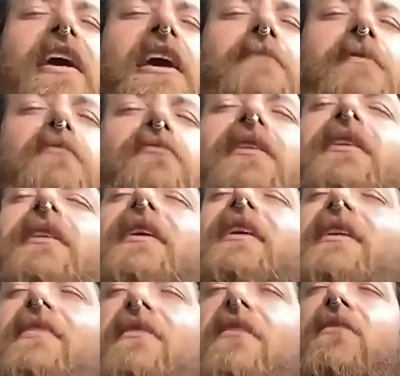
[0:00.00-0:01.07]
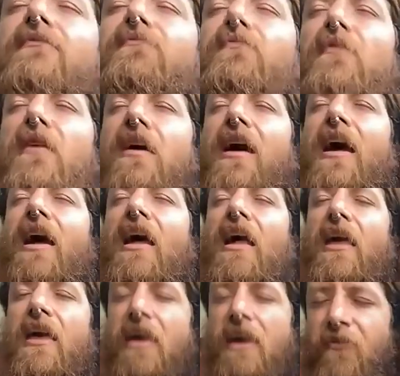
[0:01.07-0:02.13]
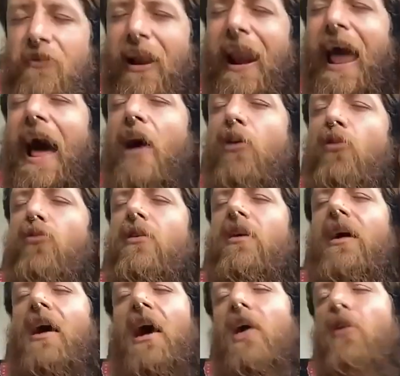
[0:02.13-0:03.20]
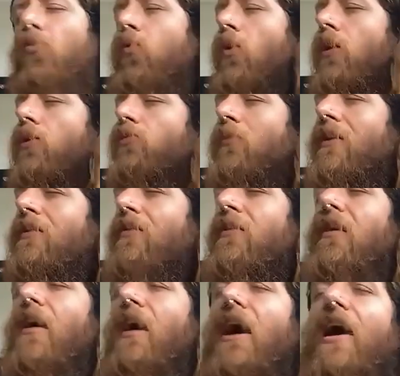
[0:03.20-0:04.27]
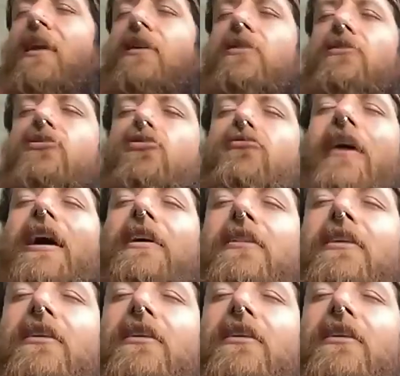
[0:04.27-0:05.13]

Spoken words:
be released if allowed and worked with and directed